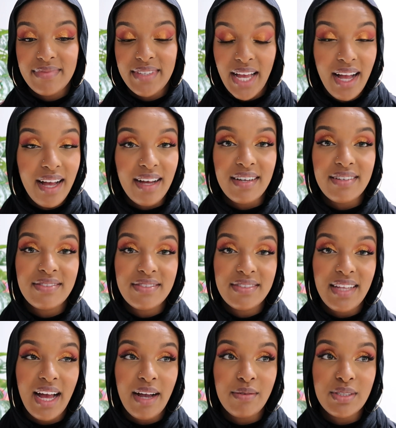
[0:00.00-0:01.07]
yeah,
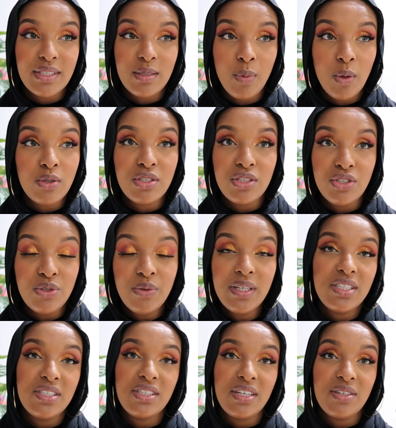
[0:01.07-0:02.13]
I was supposed to do it
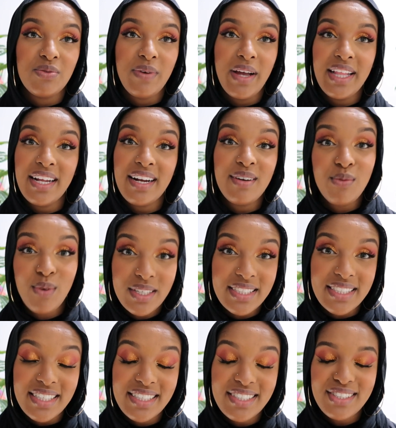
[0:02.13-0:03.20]
a certain way that I
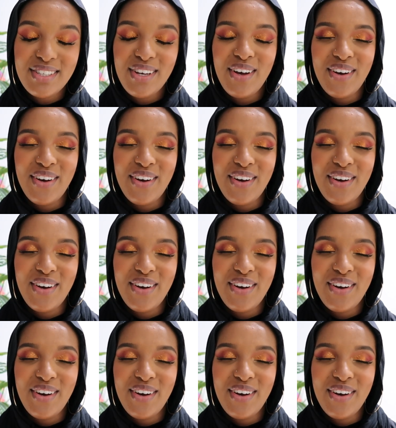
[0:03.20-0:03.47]
wasn't.